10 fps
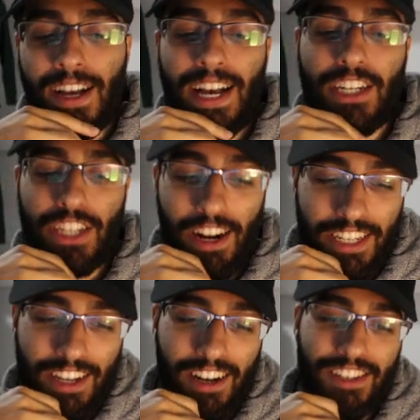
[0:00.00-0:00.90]
And shout out
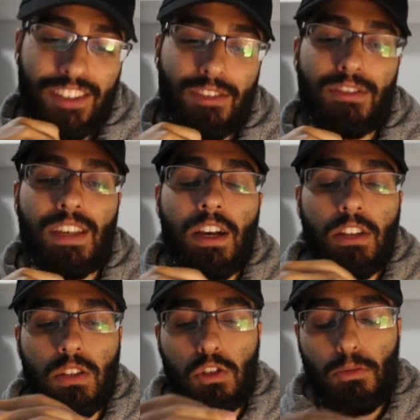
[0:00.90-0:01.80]
to Dr. Seuss,
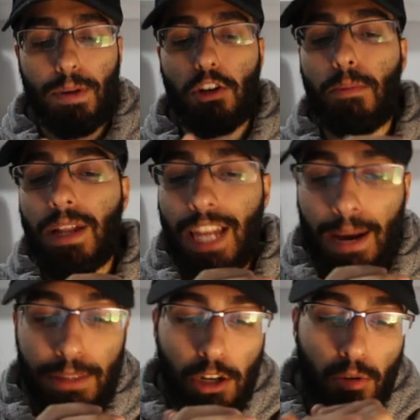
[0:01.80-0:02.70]
super dope
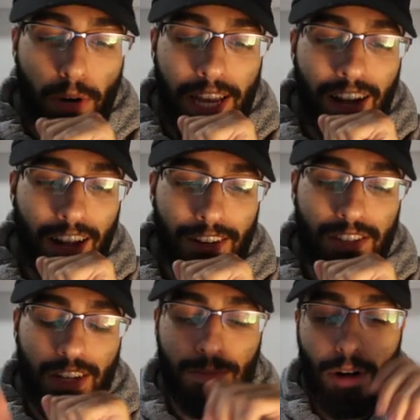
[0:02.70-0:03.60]
collab. The gray color is
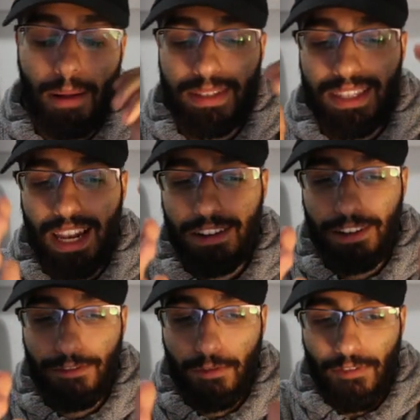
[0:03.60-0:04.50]
gonna probably sell out
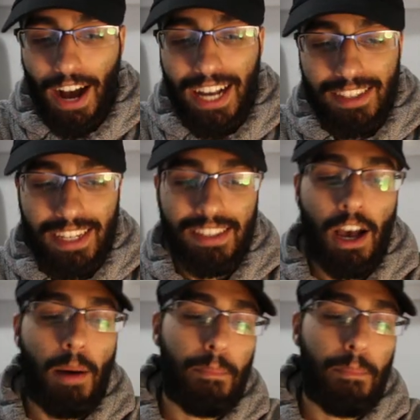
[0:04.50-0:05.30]
the fastest.